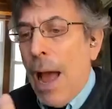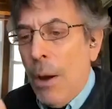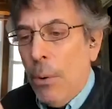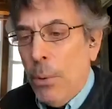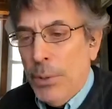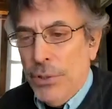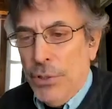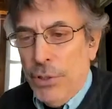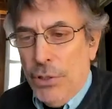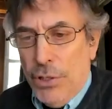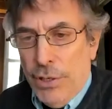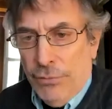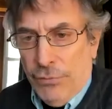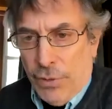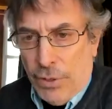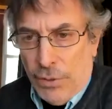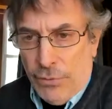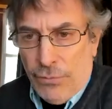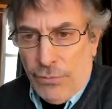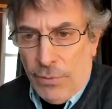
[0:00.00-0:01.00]
was it
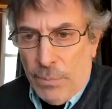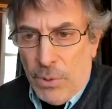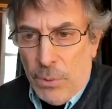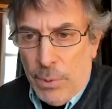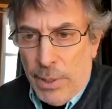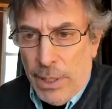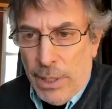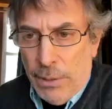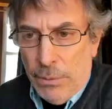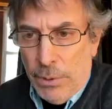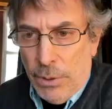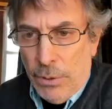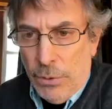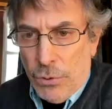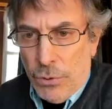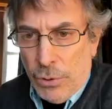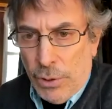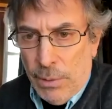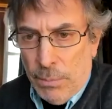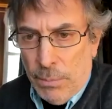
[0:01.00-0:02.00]
different from the way you would
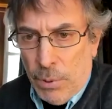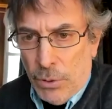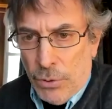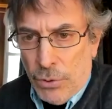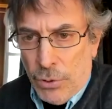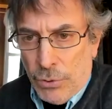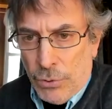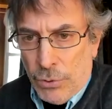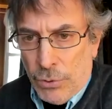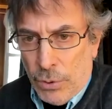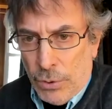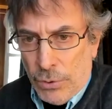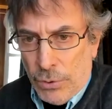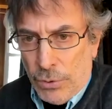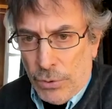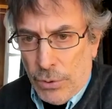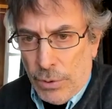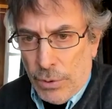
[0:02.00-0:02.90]
usually approach a source?